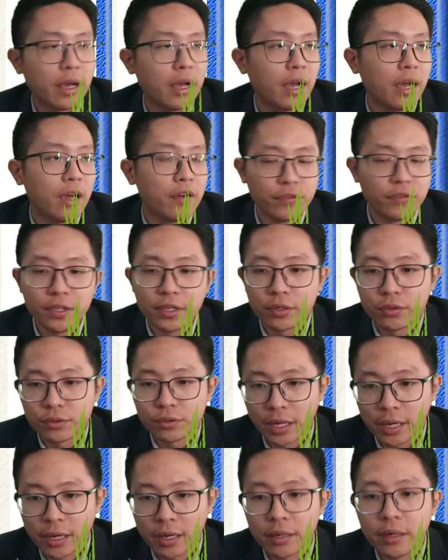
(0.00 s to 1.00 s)
V equal to
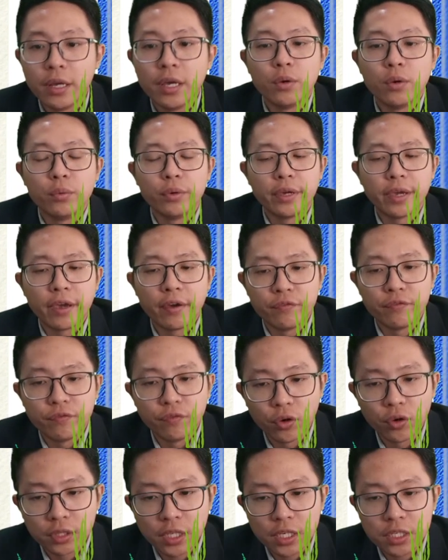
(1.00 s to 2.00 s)
IR. We have
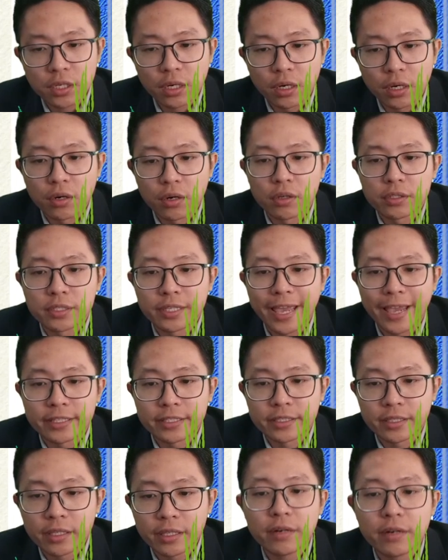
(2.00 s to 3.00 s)
voltage across
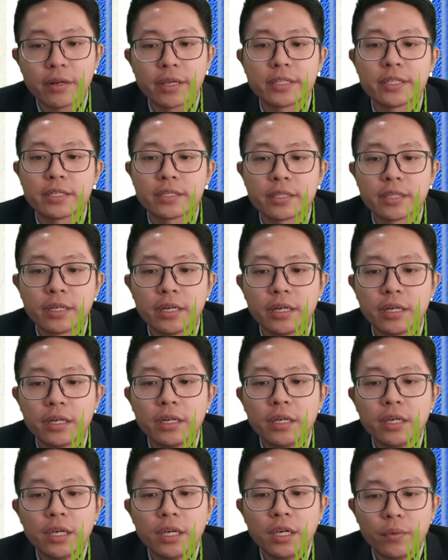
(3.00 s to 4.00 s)
external
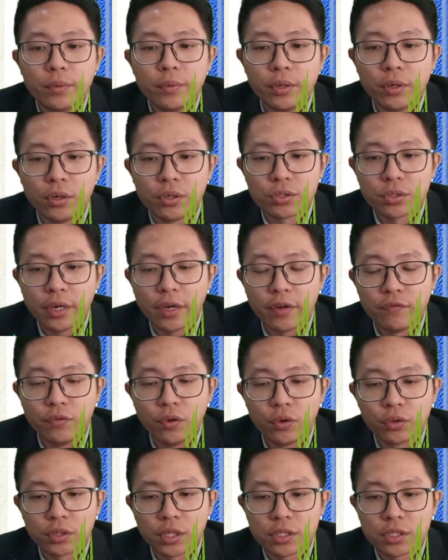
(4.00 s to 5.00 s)
resistor. We also have
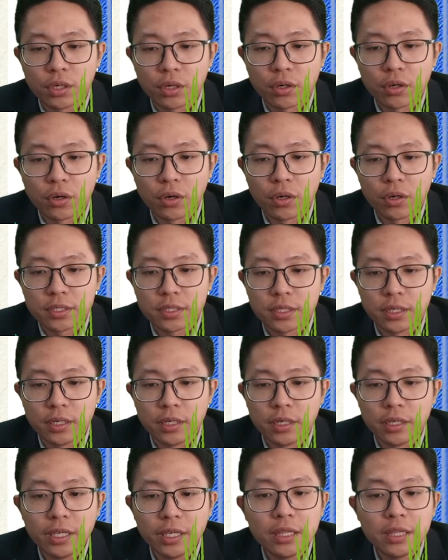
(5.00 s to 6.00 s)
voltage across
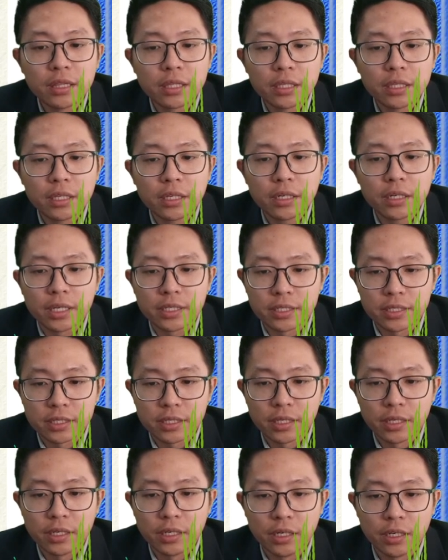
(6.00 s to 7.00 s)
the internal
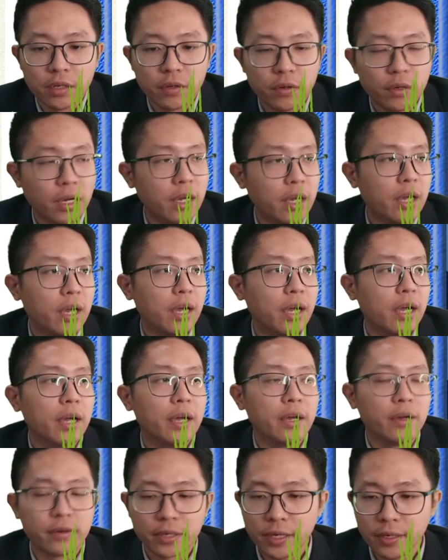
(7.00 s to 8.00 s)
resistor.
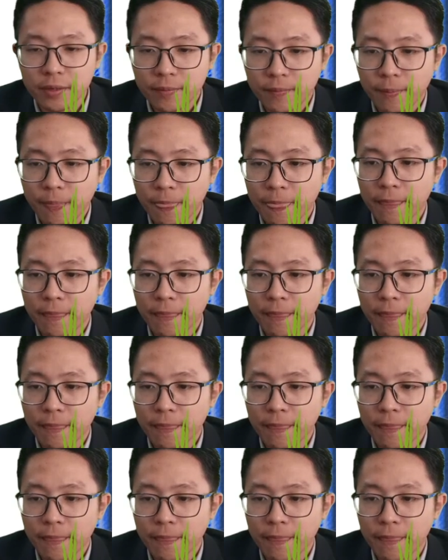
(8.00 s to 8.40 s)
Okay.